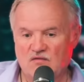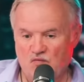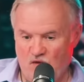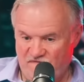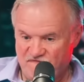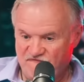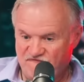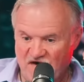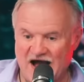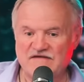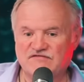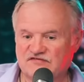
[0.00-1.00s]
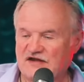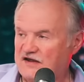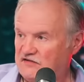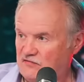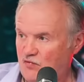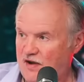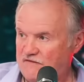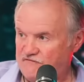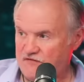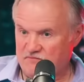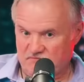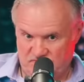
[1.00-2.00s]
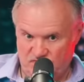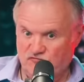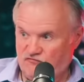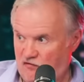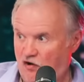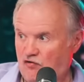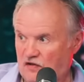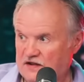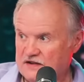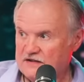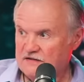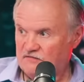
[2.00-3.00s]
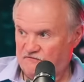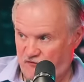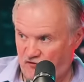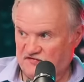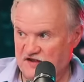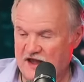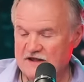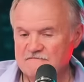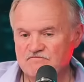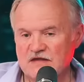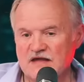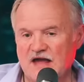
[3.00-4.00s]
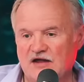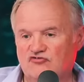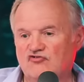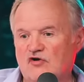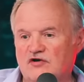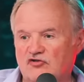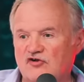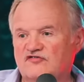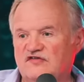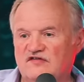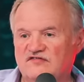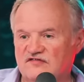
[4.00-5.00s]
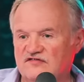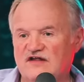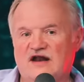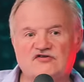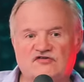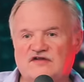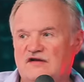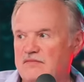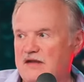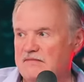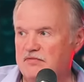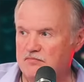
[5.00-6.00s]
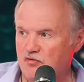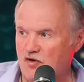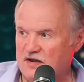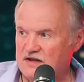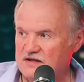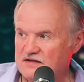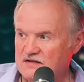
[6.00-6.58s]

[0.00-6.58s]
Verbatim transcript: We're 5 seconds away from rolling, first day, and Jordan looks at us and said, I just had a baby boy.